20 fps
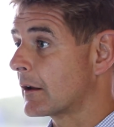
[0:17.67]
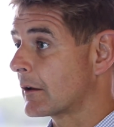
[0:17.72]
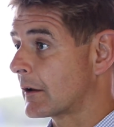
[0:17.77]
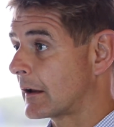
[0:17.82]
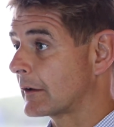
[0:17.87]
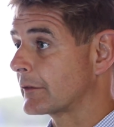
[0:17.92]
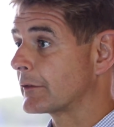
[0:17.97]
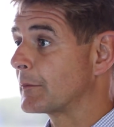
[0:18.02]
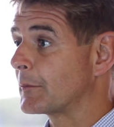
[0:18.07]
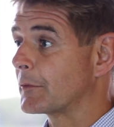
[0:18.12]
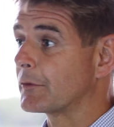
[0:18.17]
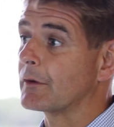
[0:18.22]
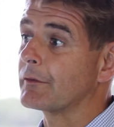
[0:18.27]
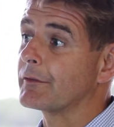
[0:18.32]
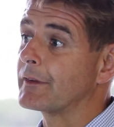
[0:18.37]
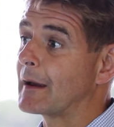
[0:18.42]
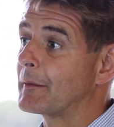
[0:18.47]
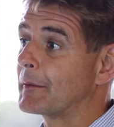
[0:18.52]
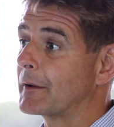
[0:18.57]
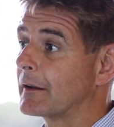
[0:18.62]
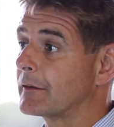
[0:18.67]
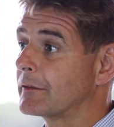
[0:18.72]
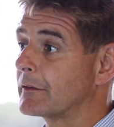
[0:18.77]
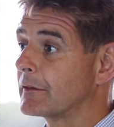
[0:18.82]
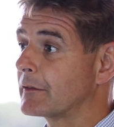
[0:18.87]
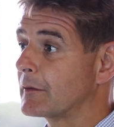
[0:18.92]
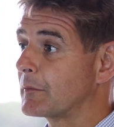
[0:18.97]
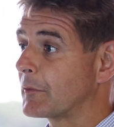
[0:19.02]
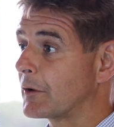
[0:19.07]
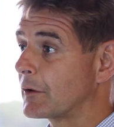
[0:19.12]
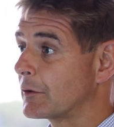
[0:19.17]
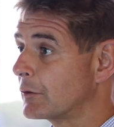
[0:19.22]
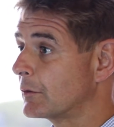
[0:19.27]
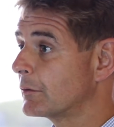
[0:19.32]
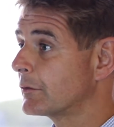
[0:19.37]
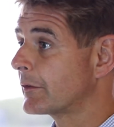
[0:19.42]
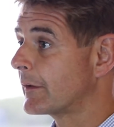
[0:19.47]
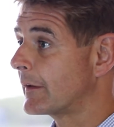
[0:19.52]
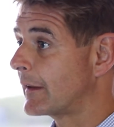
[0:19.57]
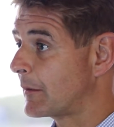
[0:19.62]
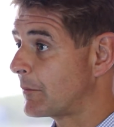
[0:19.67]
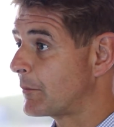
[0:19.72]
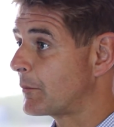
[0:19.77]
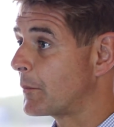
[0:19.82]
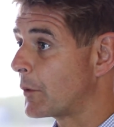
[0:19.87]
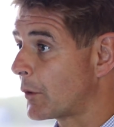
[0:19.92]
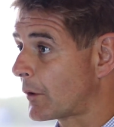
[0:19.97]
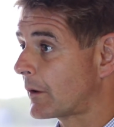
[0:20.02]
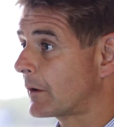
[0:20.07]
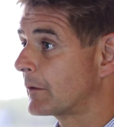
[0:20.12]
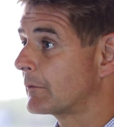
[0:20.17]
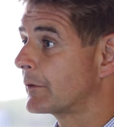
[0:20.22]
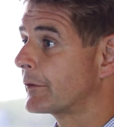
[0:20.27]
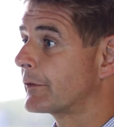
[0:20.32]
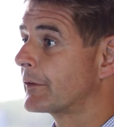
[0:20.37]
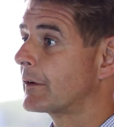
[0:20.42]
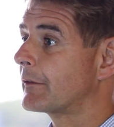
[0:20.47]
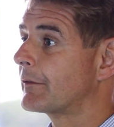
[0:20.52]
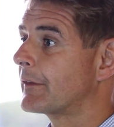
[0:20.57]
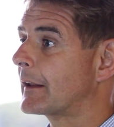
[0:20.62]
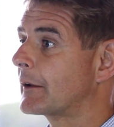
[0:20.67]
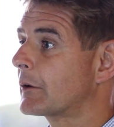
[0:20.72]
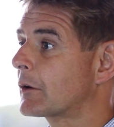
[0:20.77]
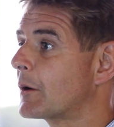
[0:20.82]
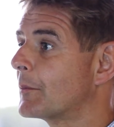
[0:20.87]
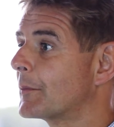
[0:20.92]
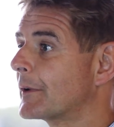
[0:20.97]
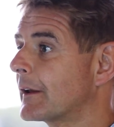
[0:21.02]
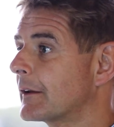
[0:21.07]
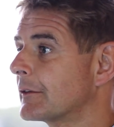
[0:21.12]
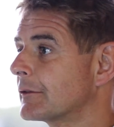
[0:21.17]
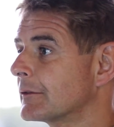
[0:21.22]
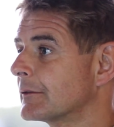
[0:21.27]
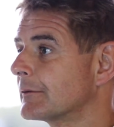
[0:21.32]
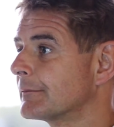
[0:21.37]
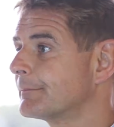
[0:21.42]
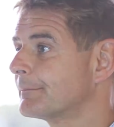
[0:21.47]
customers of the Amadeus system can use to then book and reserve that accommodation.